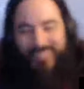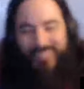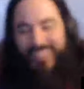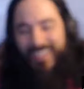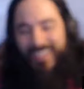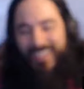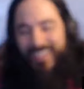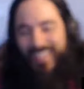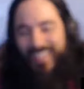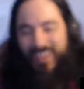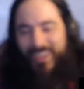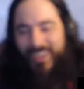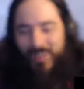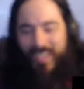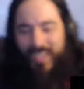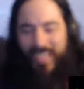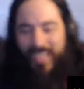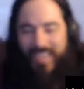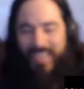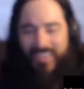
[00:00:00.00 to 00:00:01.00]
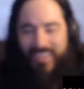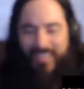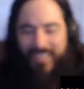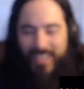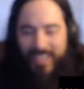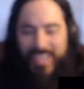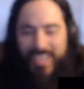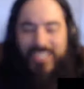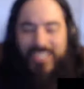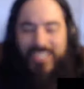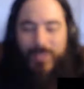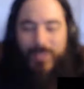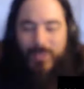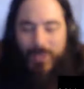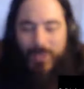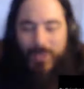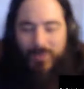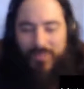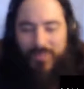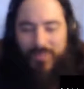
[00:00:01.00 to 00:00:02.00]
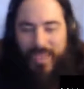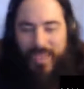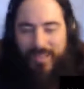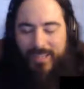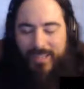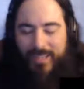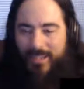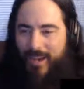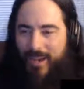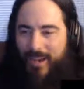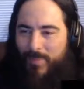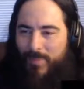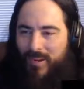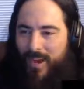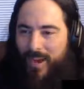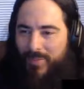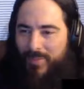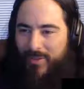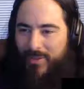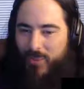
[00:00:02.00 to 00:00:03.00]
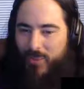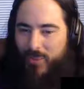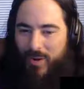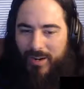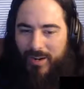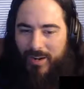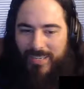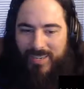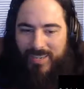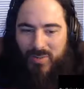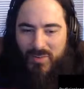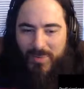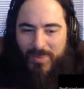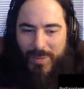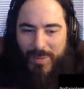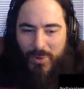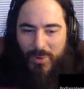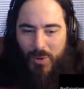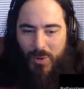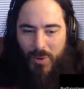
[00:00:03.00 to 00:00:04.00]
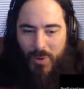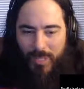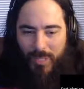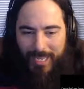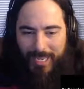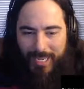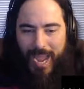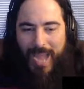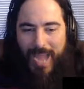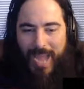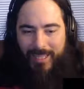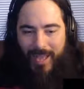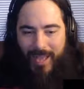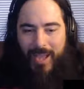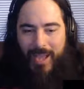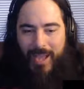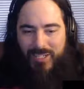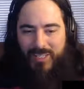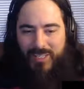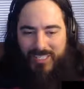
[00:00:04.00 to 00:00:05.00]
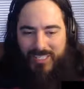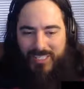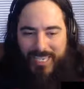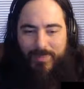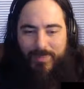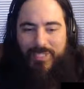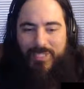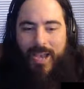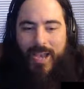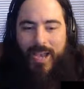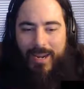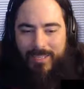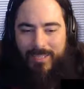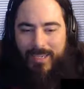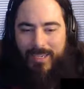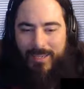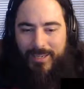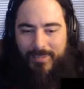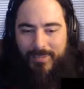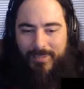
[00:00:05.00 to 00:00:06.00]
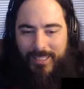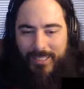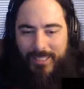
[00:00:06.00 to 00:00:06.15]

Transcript: I know, like, I think Hitchens was known for that, among others, where even people who were like ideologically on the same side as him,